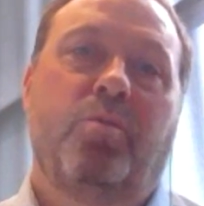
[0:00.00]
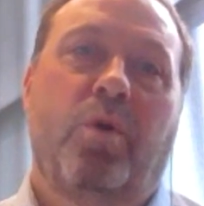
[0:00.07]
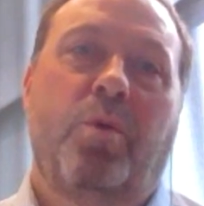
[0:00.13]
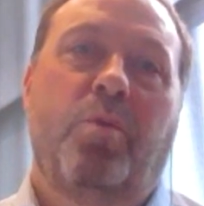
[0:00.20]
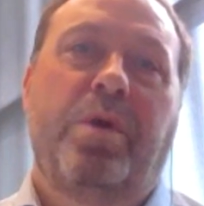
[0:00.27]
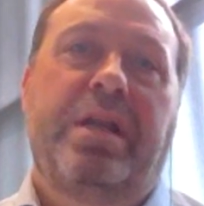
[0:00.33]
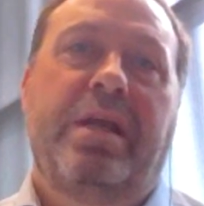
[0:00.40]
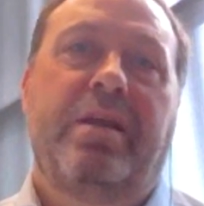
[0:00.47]

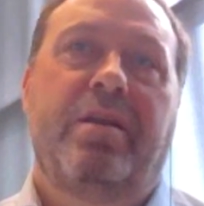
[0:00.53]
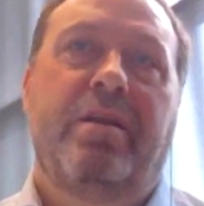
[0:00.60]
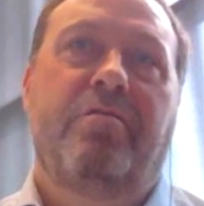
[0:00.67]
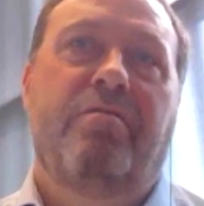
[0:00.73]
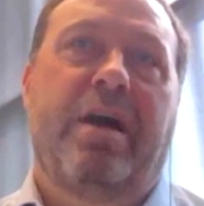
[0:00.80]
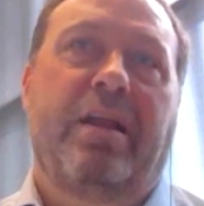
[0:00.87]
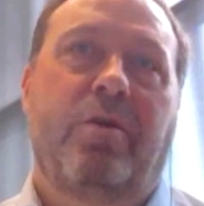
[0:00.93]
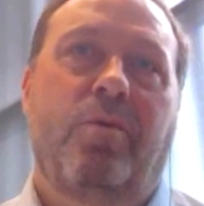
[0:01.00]
when we did an
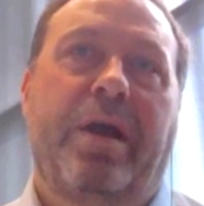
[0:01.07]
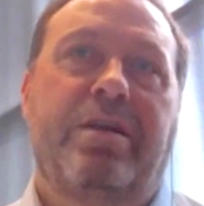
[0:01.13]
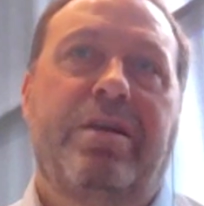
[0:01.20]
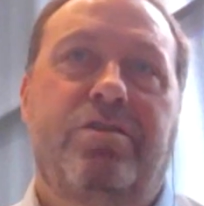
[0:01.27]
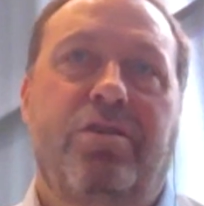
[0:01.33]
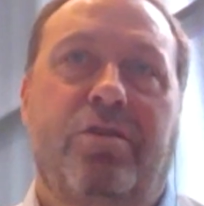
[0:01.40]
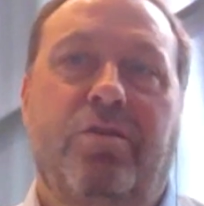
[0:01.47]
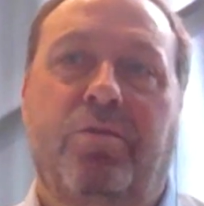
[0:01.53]

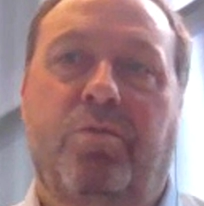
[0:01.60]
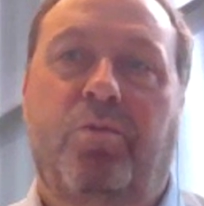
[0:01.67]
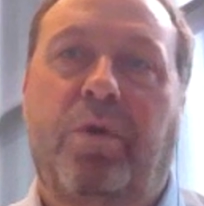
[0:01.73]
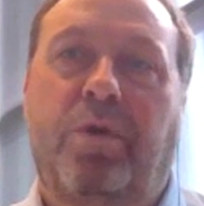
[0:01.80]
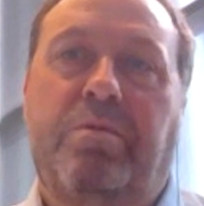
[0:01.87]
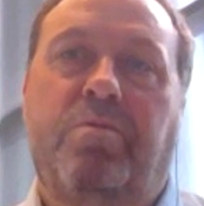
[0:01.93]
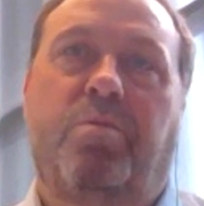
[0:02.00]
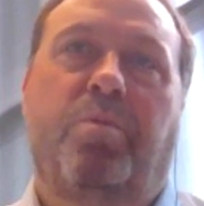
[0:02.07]
evaluation,
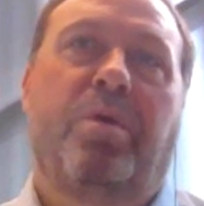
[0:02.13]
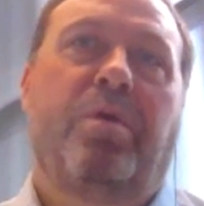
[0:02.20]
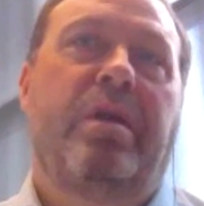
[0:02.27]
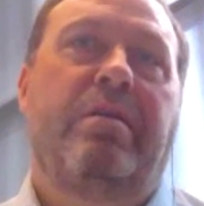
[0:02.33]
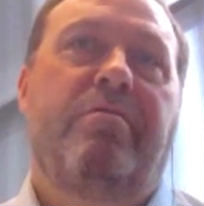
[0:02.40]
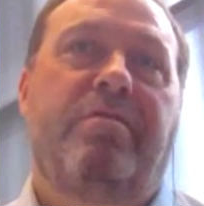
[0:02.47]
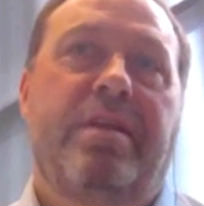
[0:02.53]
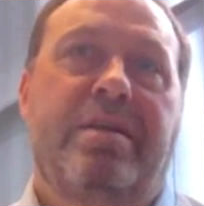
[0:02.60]
we
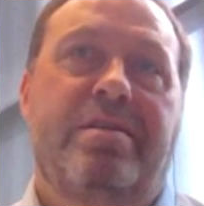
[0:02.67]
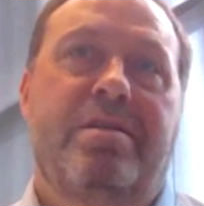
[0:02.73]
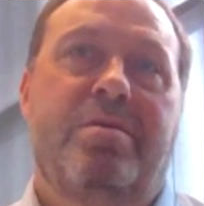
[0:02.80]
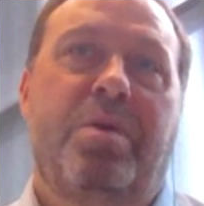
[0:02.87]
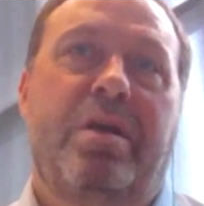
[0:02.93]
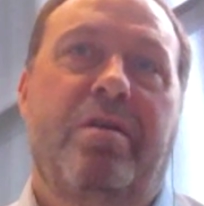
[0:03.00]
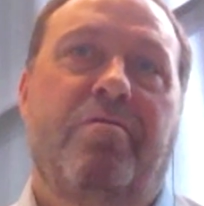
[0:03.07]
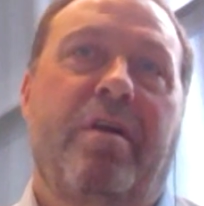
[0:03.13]
believed this
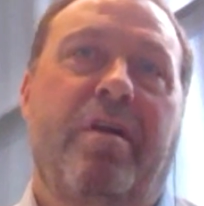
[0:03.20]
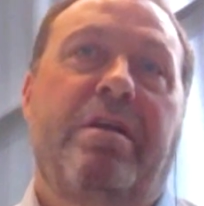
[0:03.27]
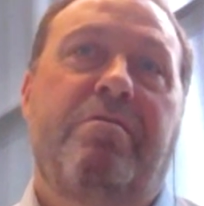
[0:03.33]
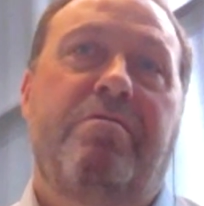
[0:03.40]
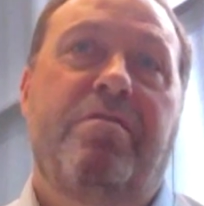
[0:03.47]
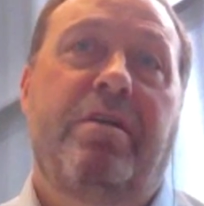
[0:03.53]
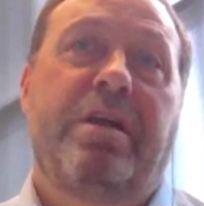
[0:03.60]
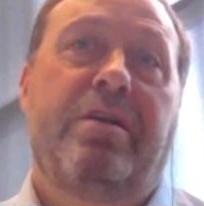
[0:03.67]
to be a
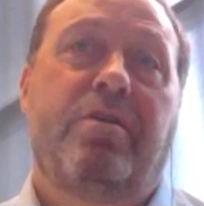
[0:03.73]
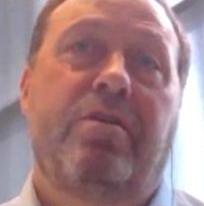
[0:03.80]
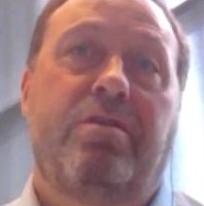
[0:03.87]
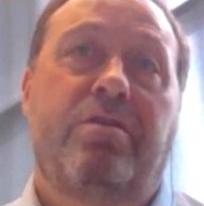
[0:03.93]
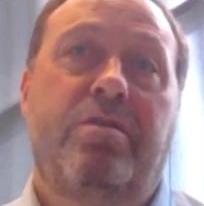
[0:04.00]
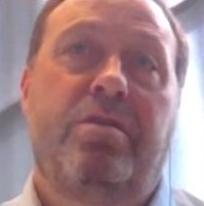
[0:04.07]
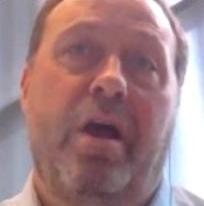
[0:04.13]
very, very good